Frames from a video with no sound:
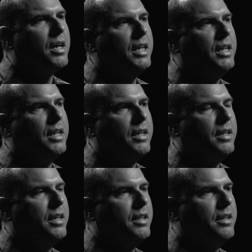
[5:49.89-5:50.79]
were
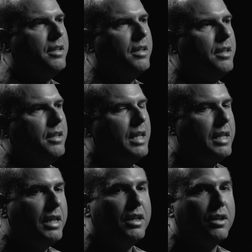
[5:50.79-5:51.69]
talking and, and
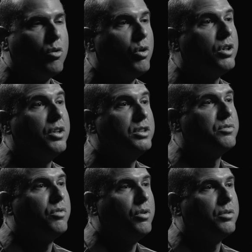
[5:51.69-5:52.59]
they needed a quarter
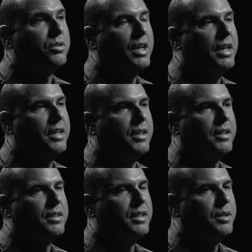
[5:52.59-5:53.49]
to use the phone,
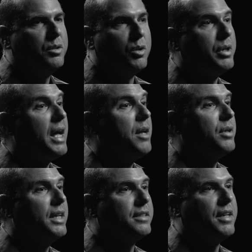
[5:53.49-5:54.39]
and uh, no one
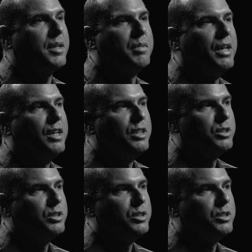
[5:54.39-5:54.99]
had one at the time.